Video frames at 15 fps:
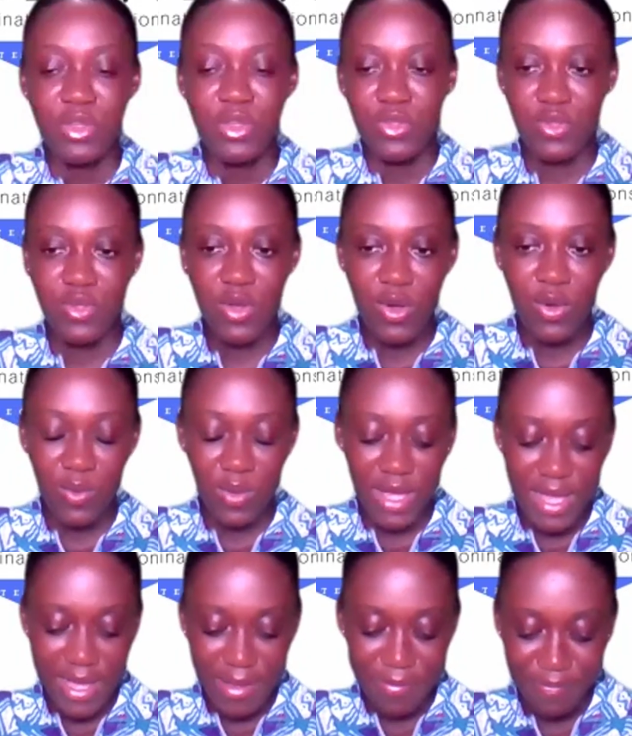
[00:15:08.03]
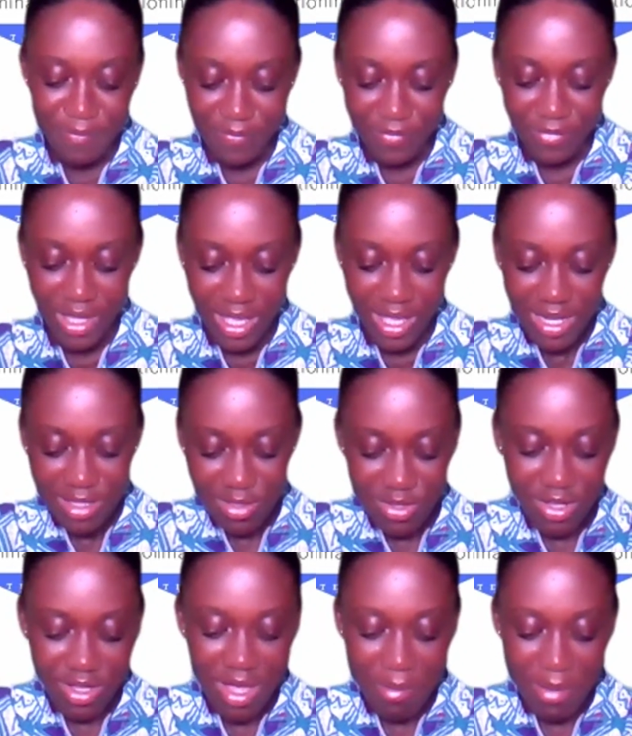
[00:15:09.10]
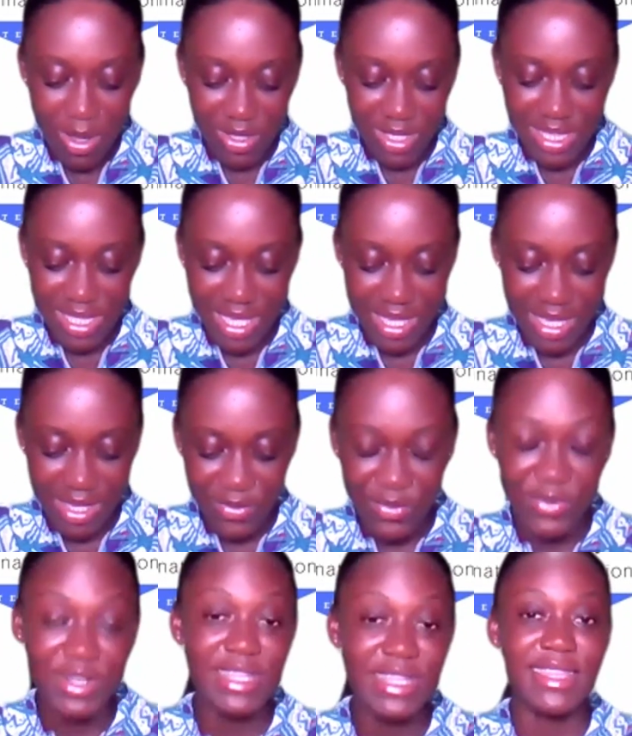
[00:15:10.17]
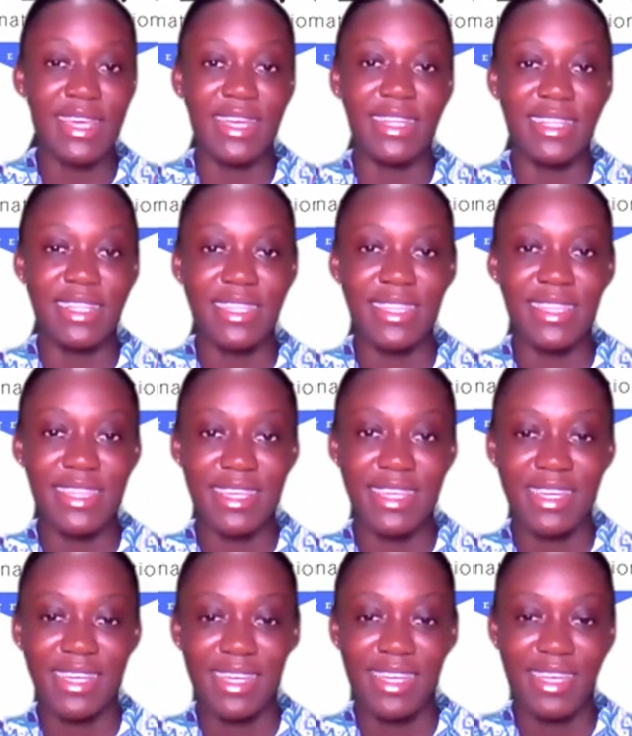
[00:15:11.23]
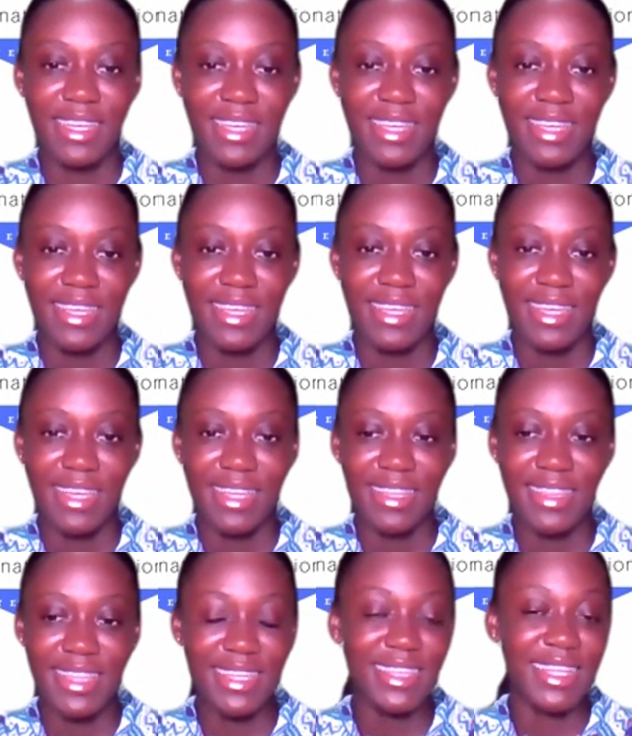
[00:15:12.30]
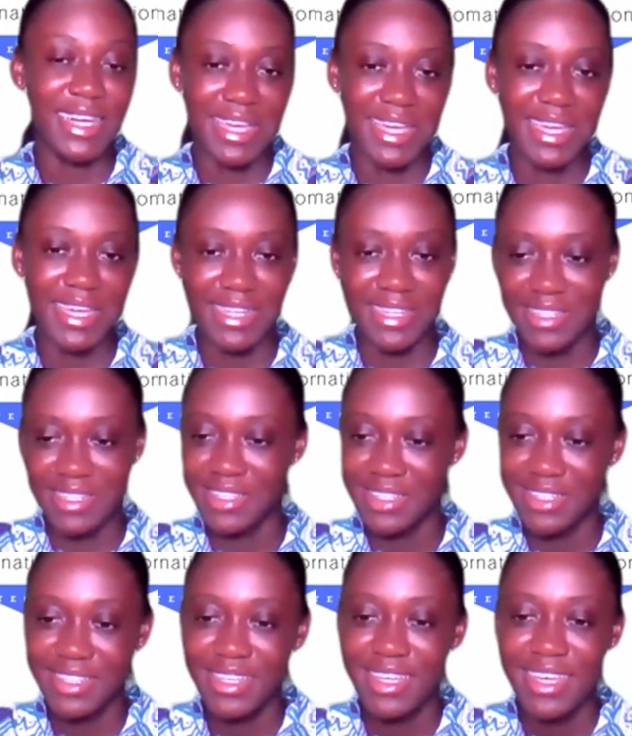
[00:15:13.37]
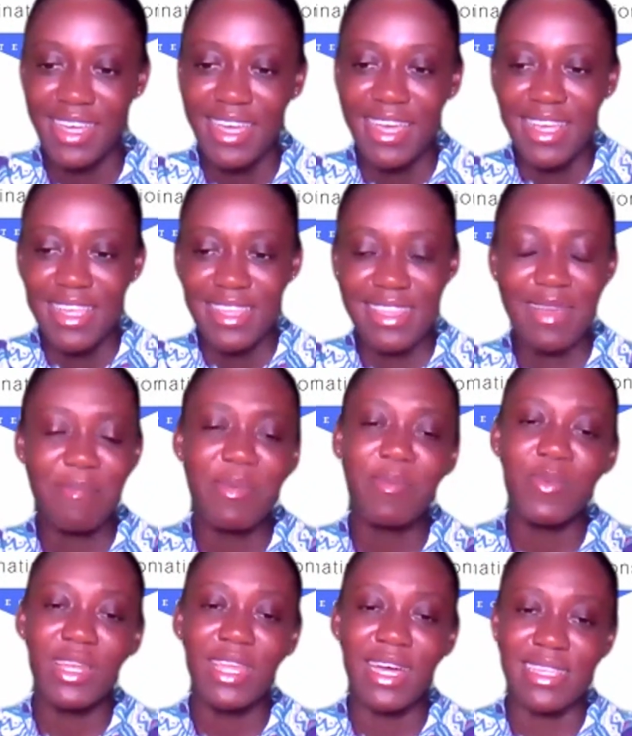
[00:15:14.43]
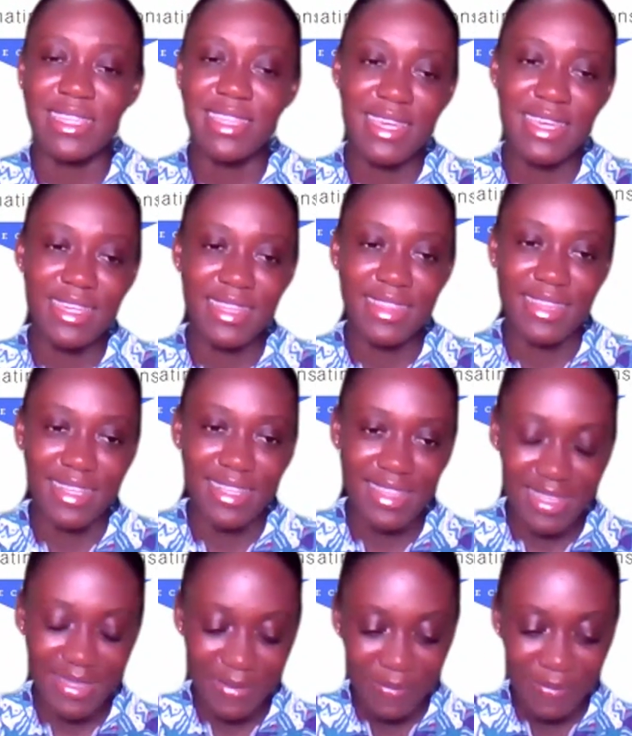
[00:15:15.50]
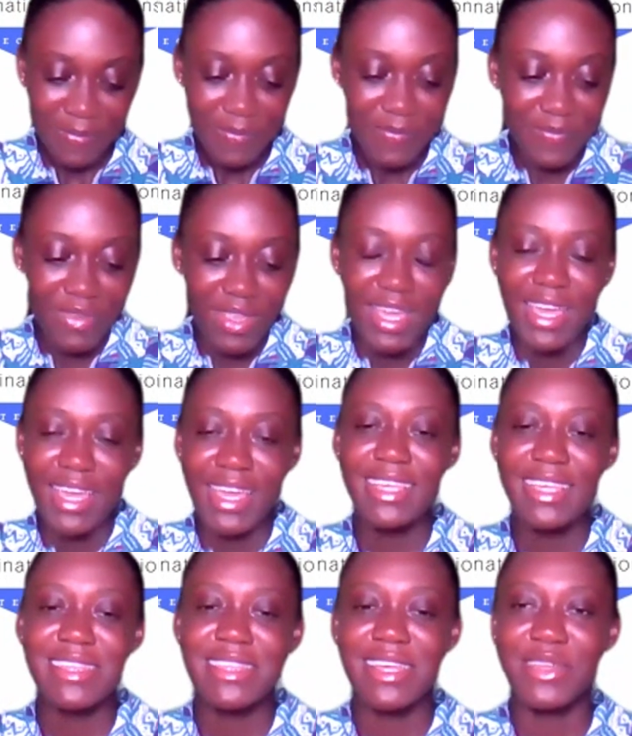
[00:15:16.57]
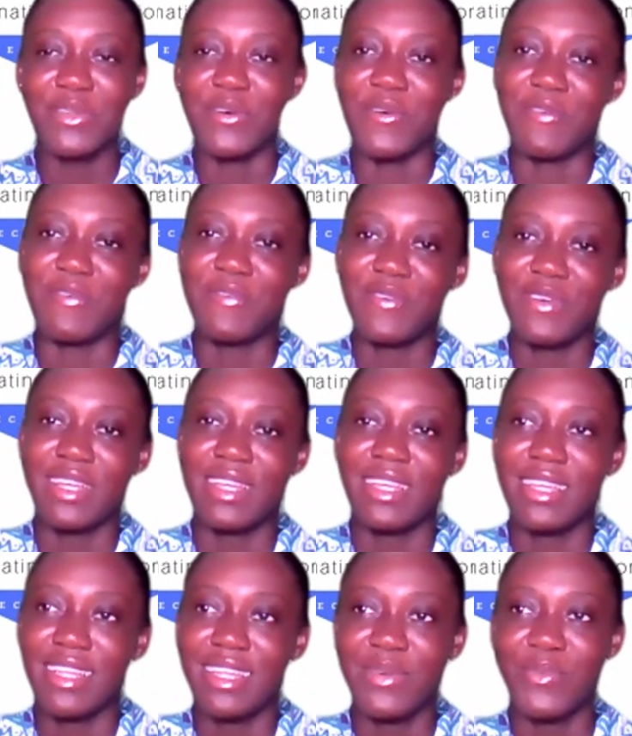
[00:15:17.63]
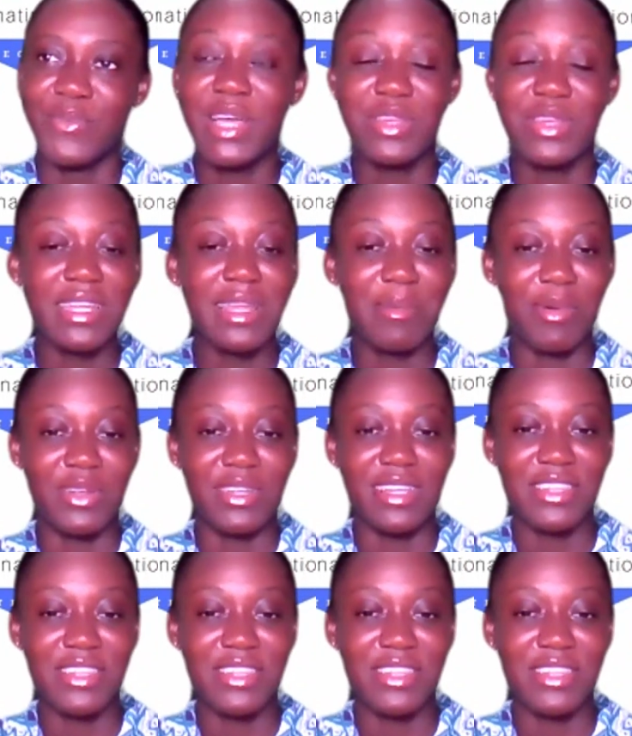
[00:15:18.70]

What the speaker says: so let's talk about a recent thing I heard. Some people are saying that instead of we are talking about